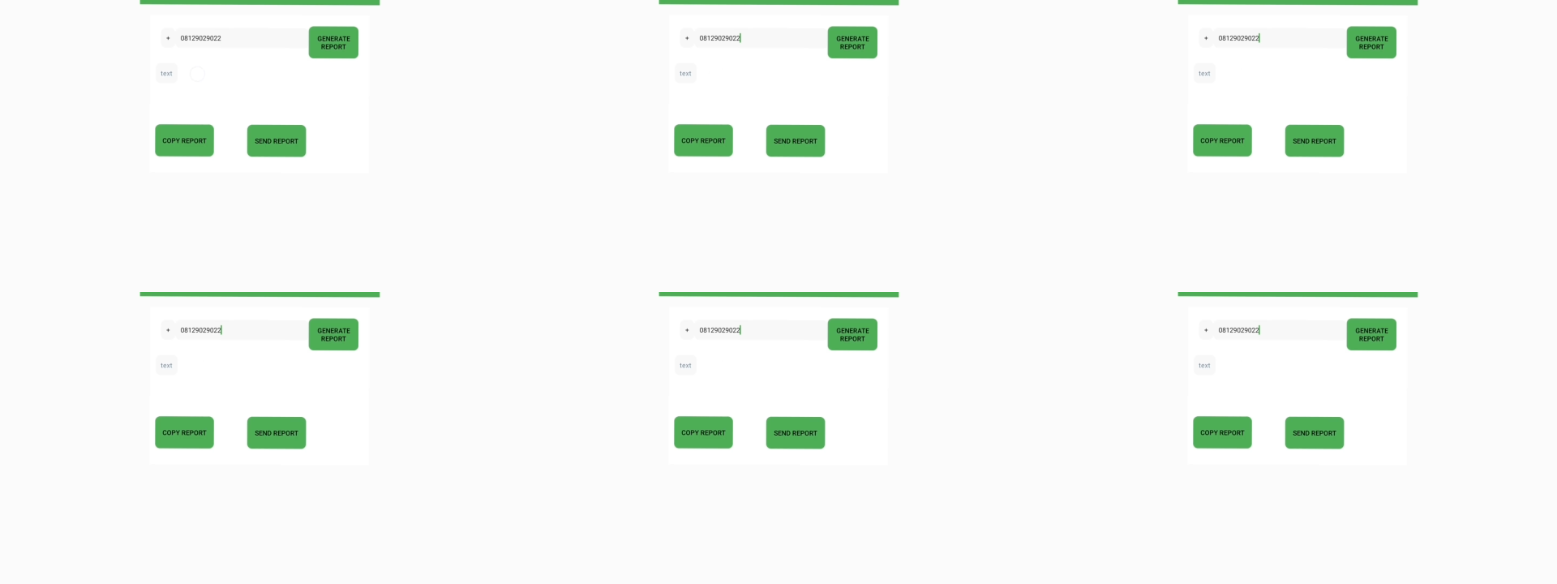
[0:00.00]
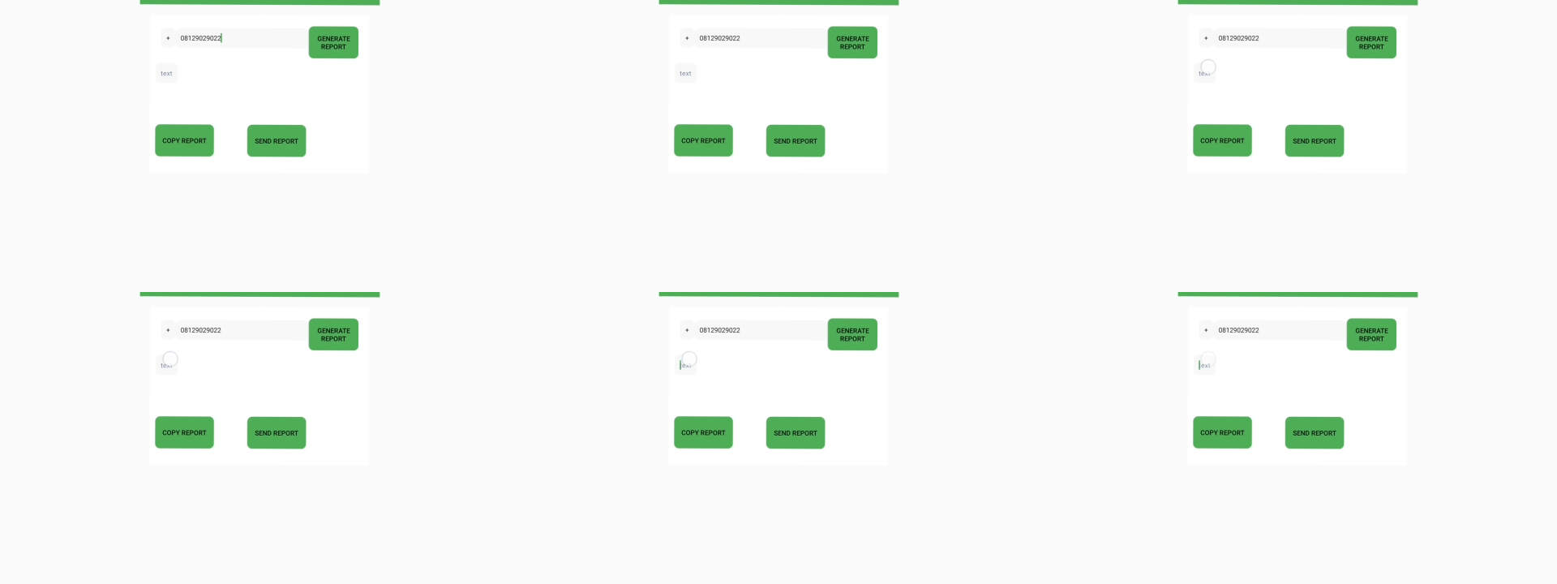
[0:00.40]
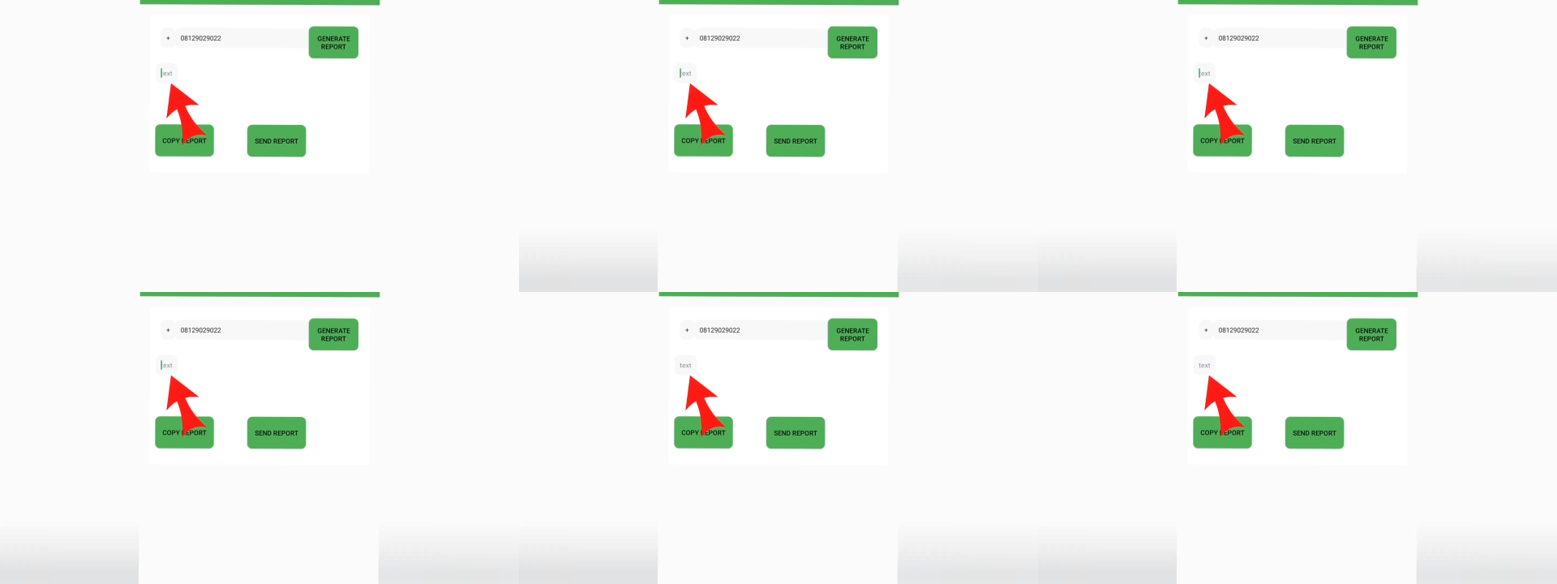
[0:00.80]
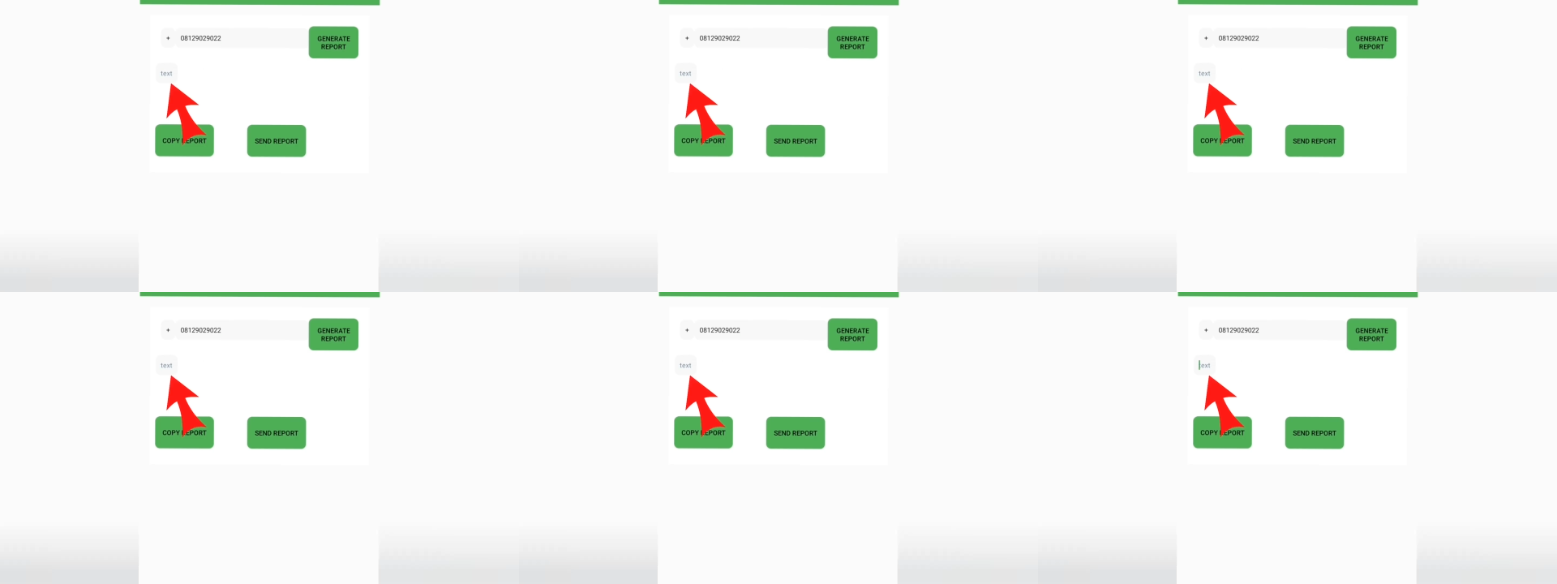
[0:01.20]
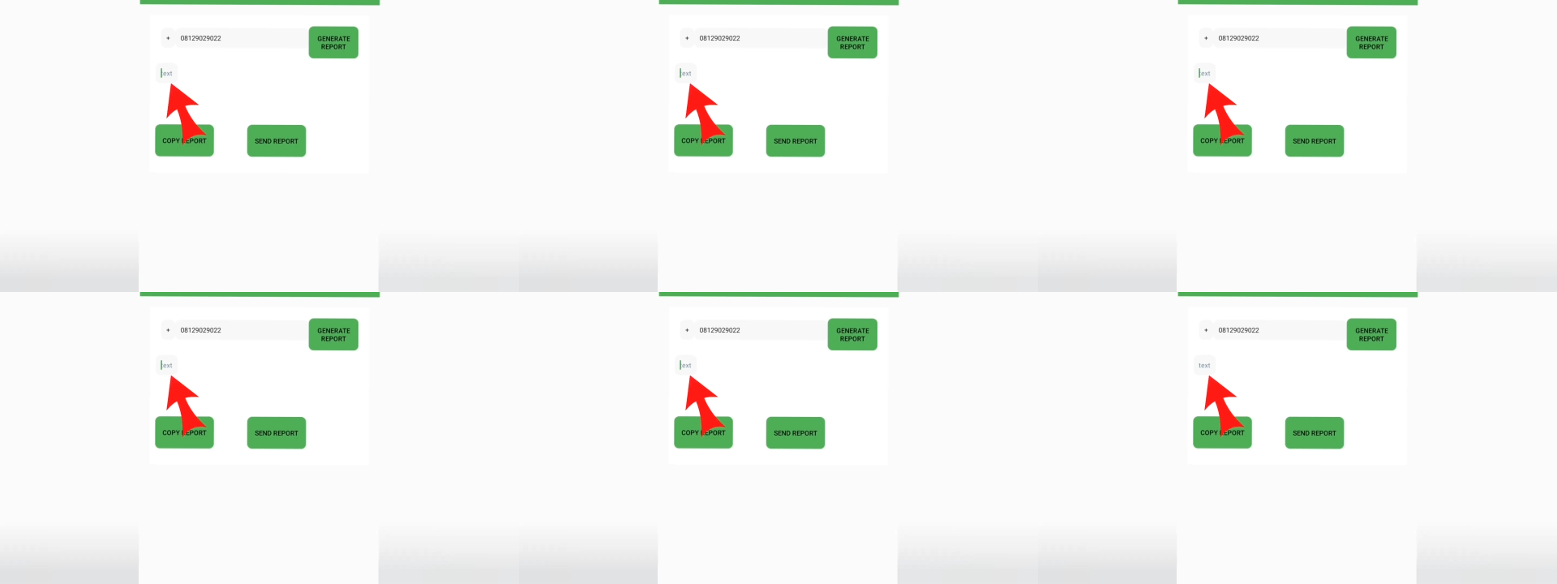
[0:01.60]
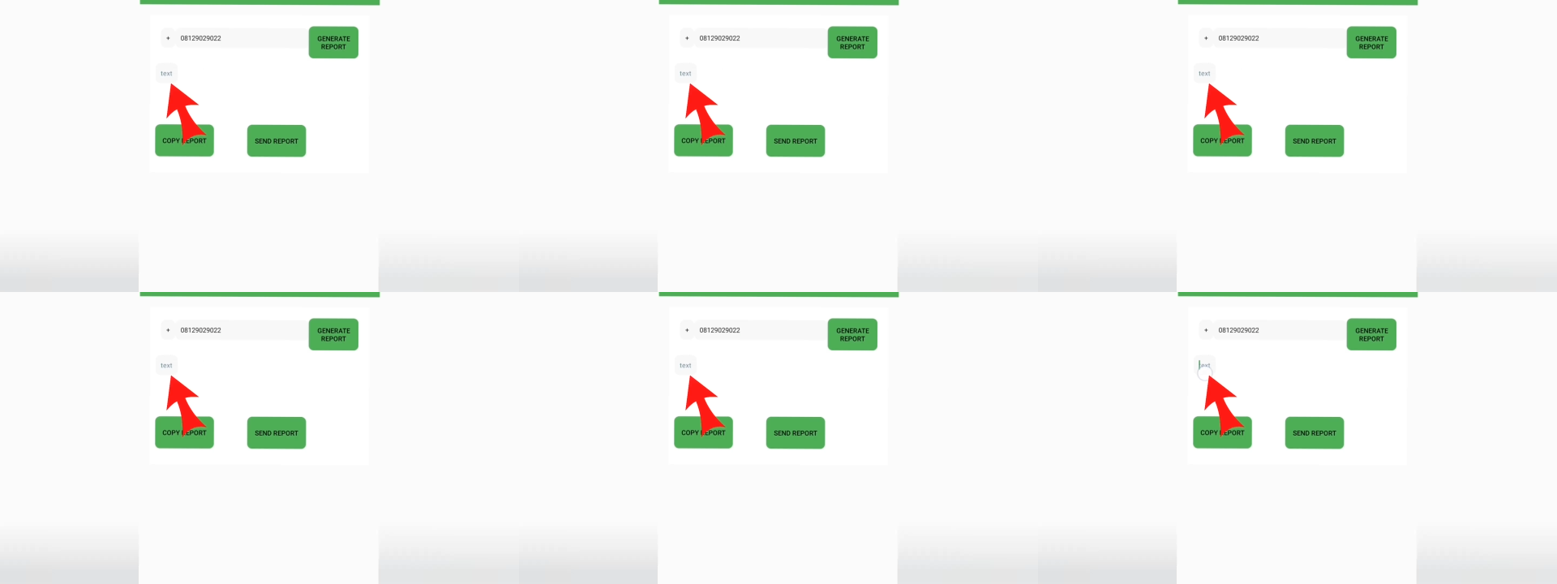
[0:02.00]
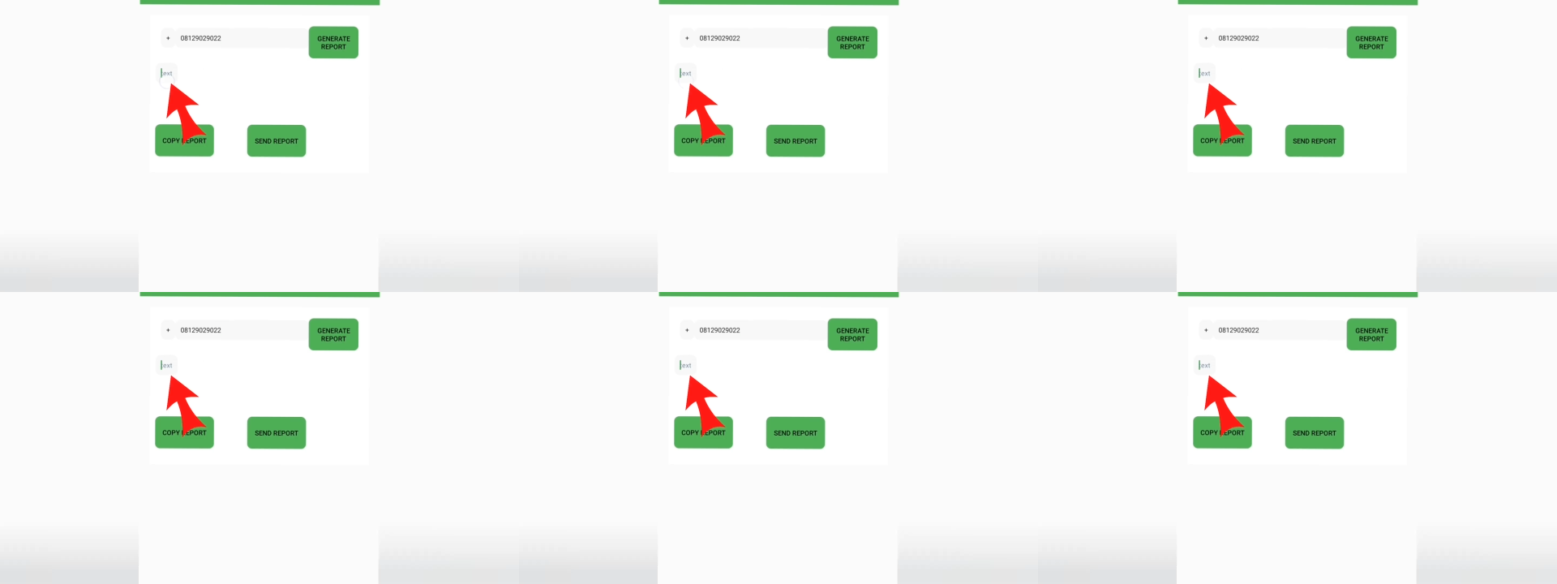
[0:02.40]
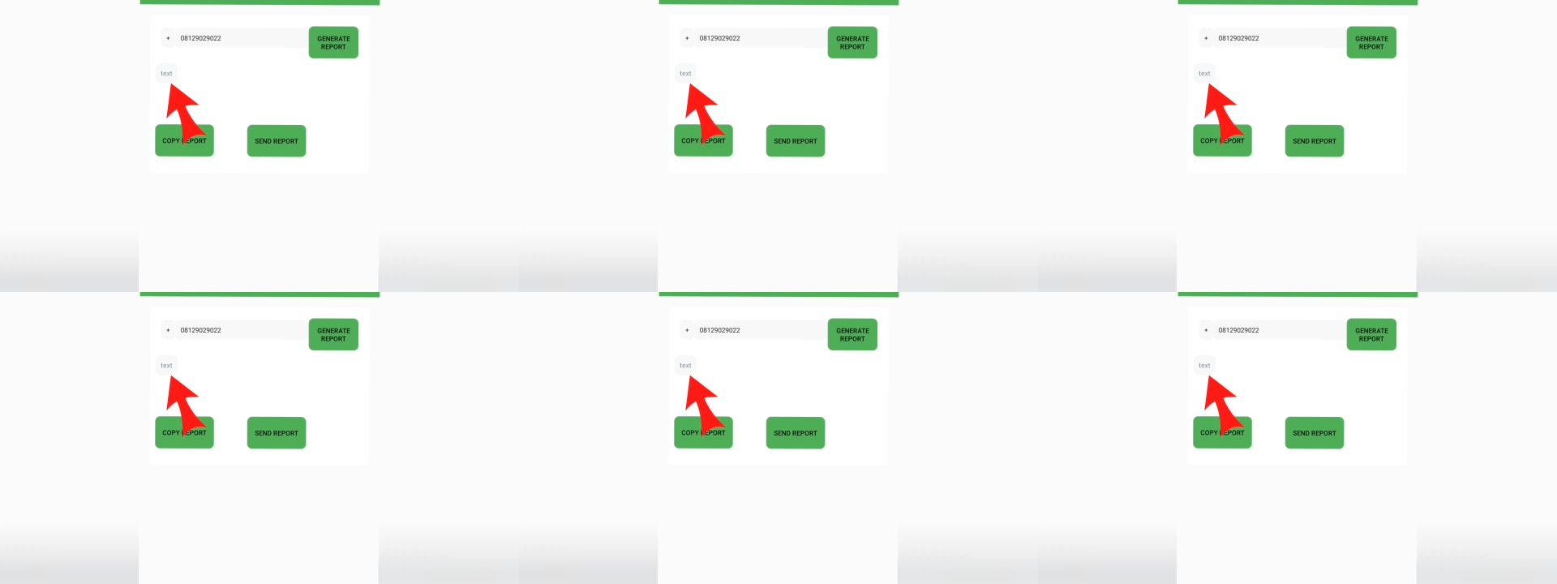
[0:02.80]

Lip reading: No face is visible, so there are no lips to read.